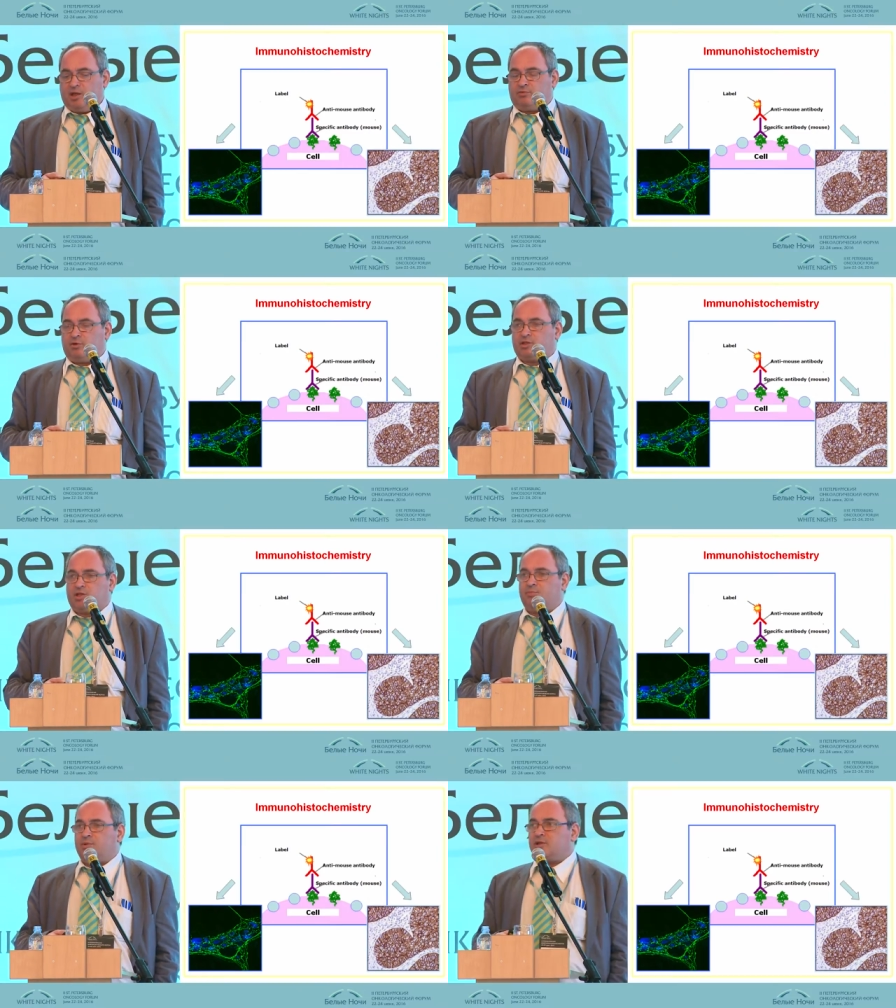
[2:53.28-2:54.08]
For
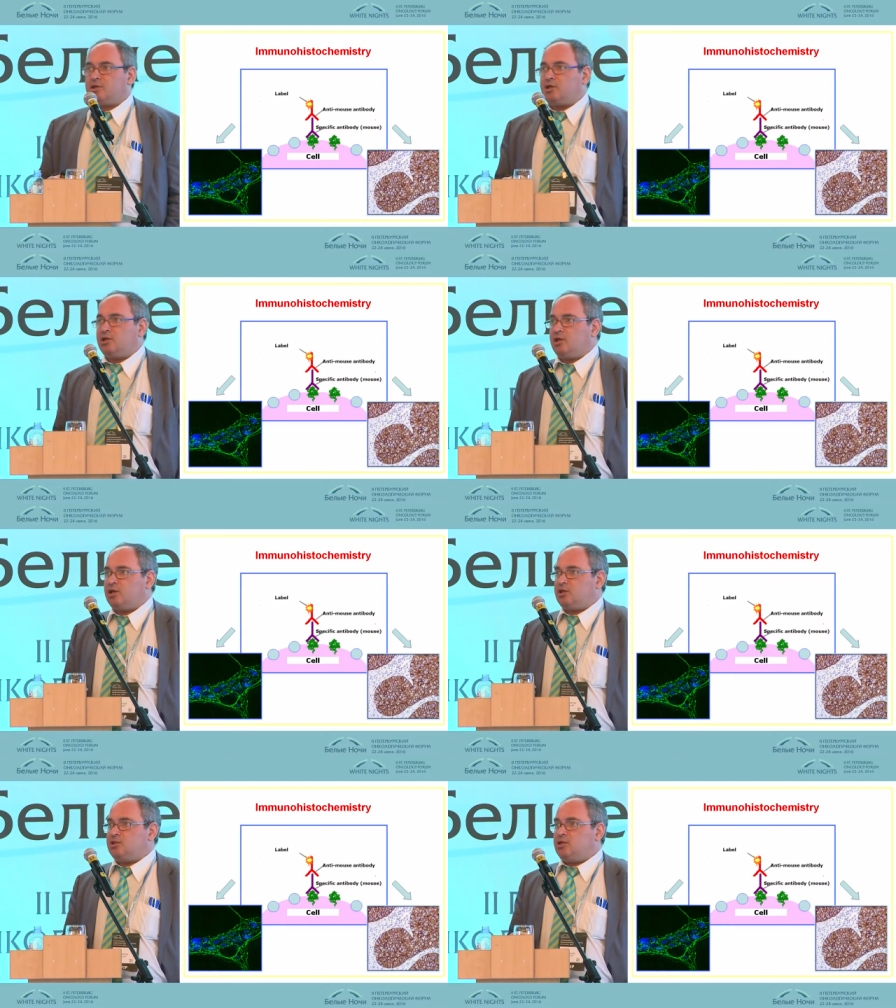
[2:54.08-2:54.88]
example,
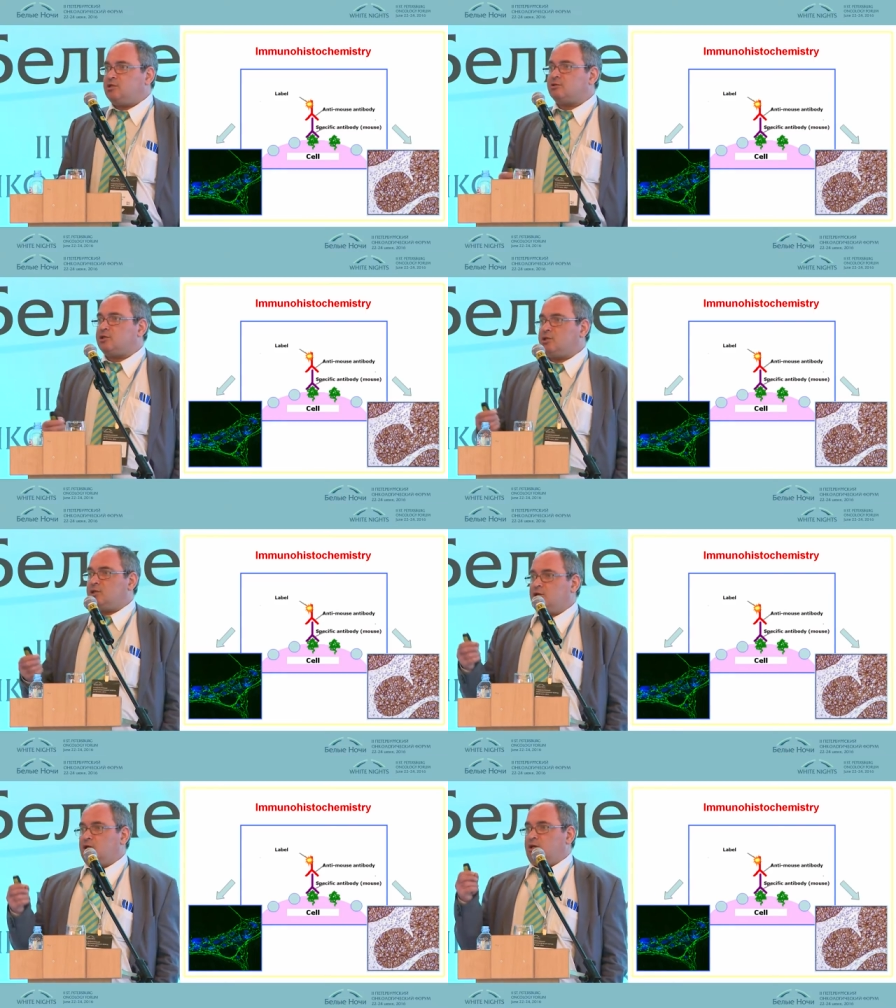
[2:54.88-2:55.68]
consider
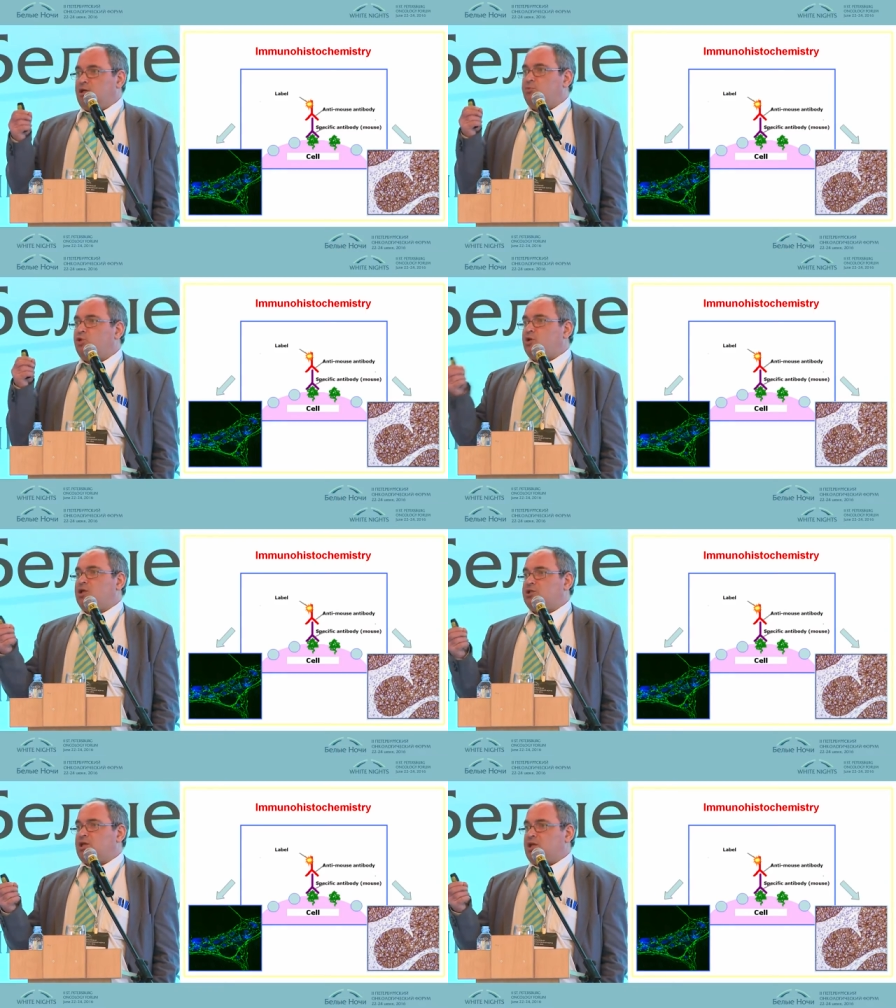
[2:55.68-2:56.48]

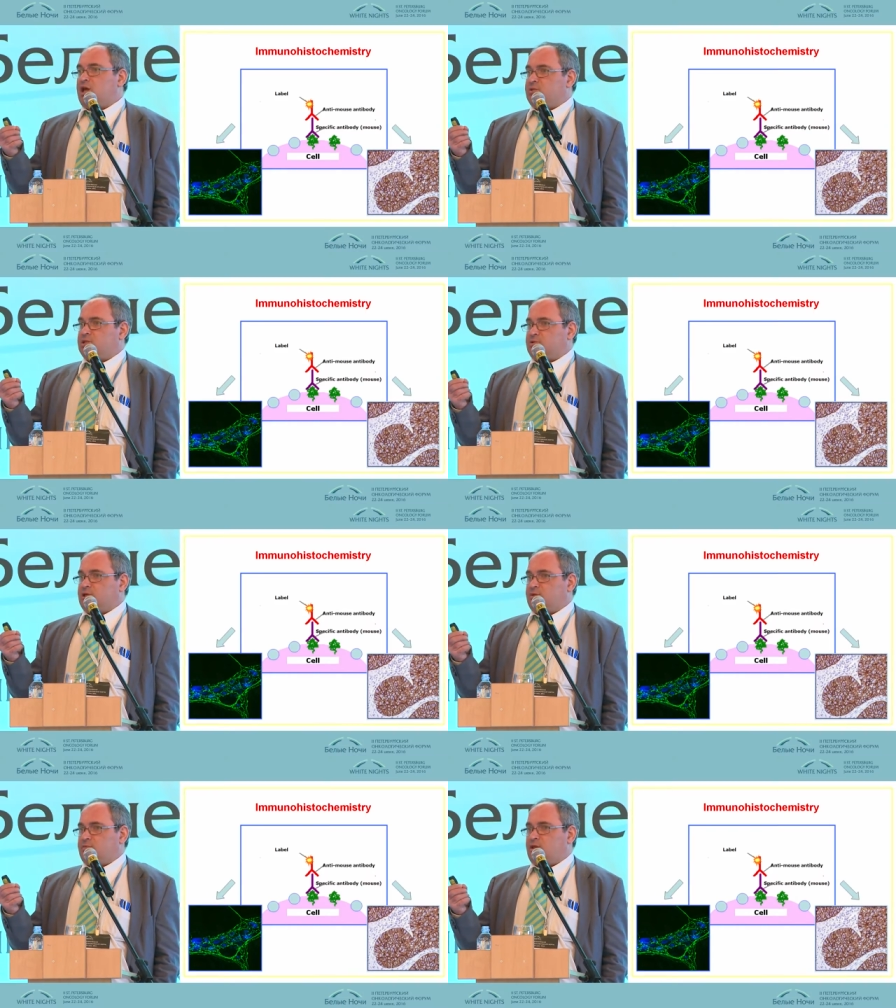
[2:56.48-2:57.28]
immunohistochemistry.